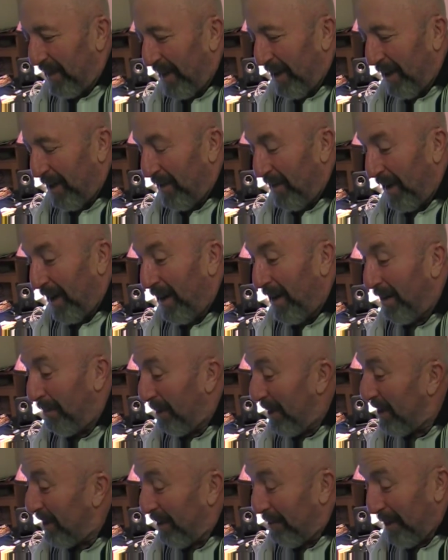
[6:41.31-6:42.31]
Uh, uh
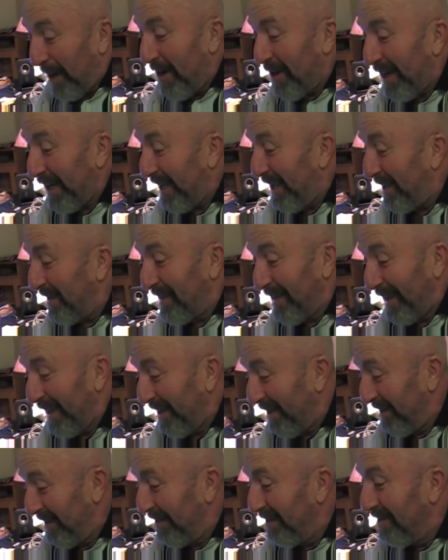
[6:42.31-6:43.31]
America has
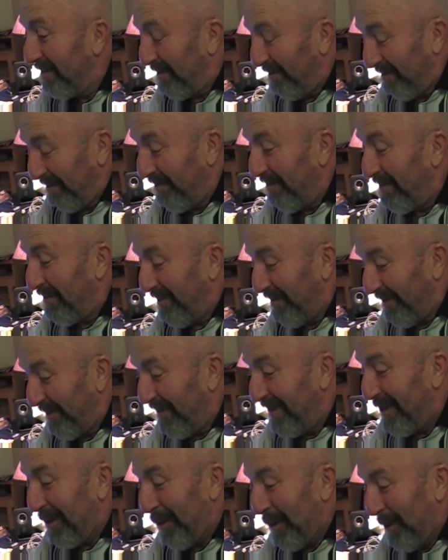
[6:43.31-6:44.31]
like
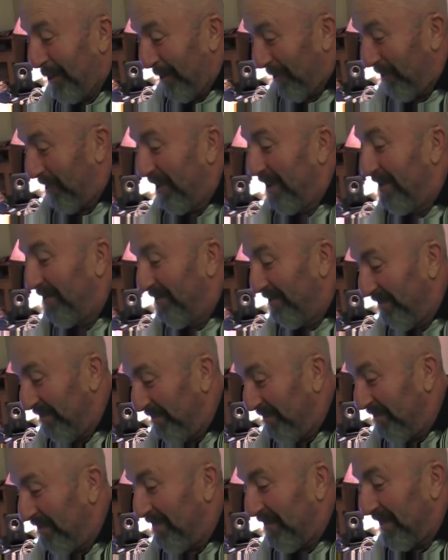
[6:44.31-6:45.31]
oodles,
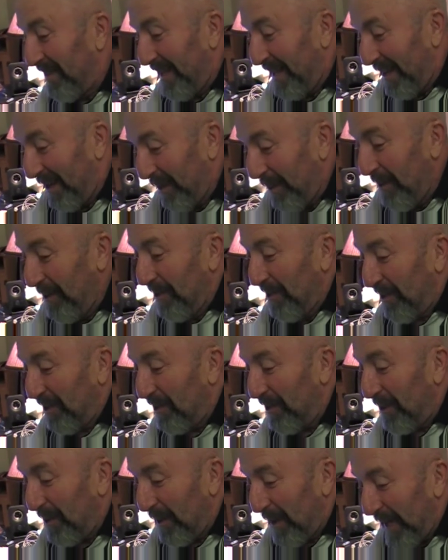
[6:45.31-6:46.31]
oodles of
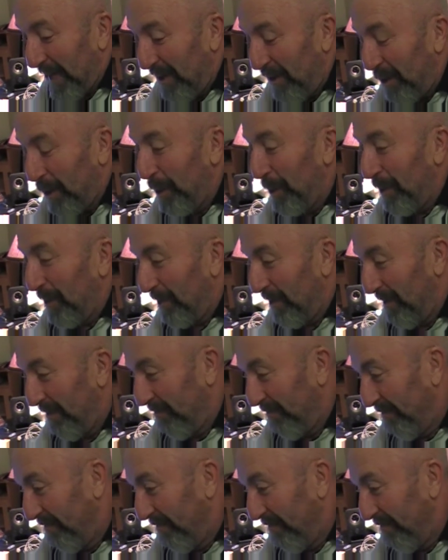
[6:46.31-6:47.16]
scenery, oodles.